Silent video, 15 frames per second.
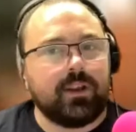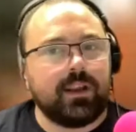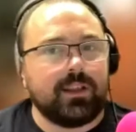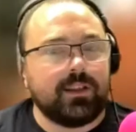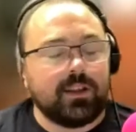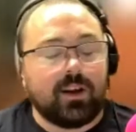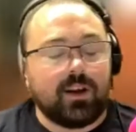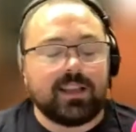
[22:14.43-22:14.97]
really
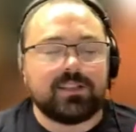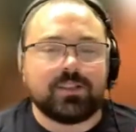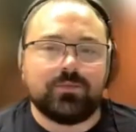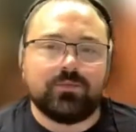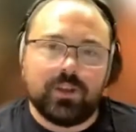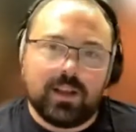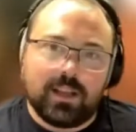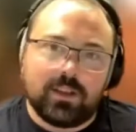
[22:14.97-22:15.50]
nice
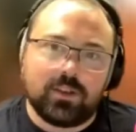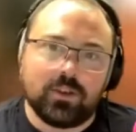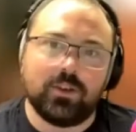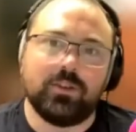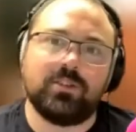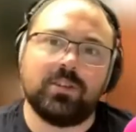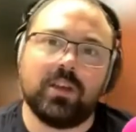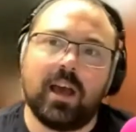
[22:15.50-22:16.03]
and really
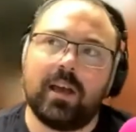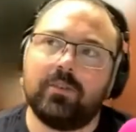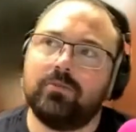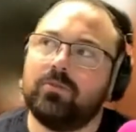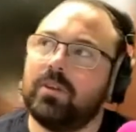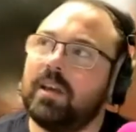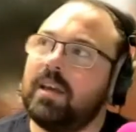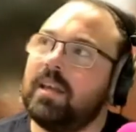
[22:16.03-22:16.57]
good and
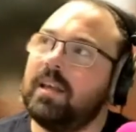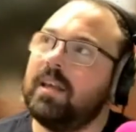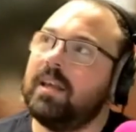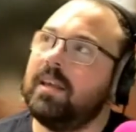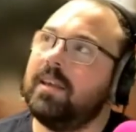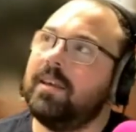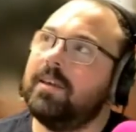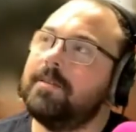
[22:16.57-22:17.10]

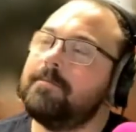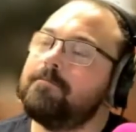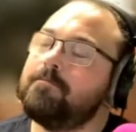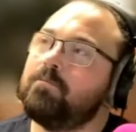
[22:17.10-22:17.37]
really,